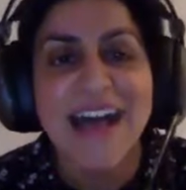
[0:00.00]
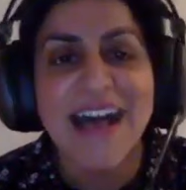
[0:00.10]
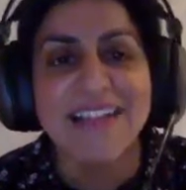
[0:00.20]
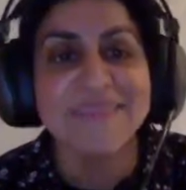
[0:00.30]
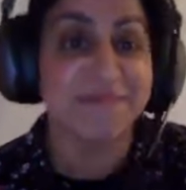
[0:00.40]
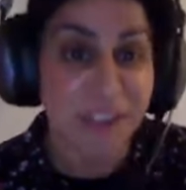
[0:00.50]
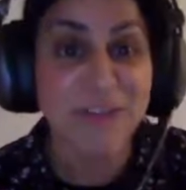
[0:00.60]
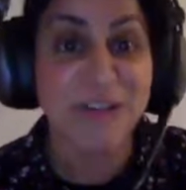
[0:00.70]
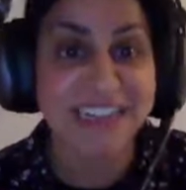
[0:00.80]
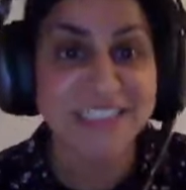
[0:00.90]
Uh,
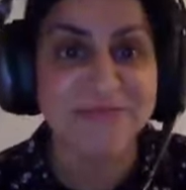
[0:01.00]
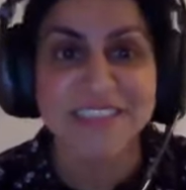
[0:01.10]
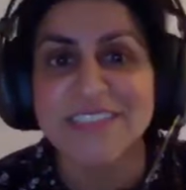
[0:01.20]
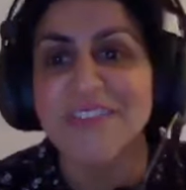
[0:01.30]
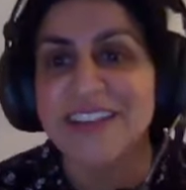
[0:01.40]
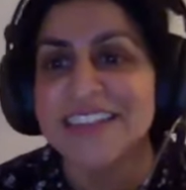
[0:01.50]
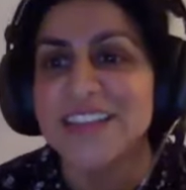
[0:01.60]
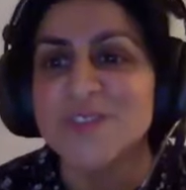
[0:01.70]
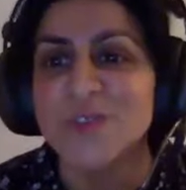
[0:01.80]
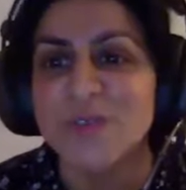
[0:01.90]
if you're acting for the defendant,
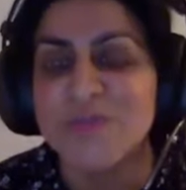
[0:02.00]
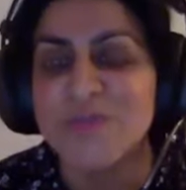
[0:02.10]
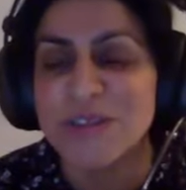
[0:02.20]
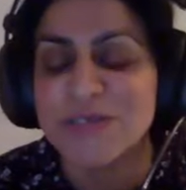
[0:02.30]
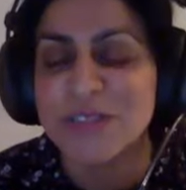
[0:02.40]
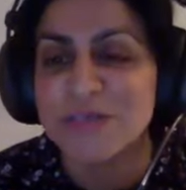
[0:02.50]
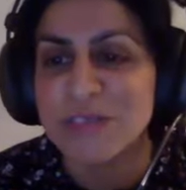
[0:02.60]
that's sort of the the,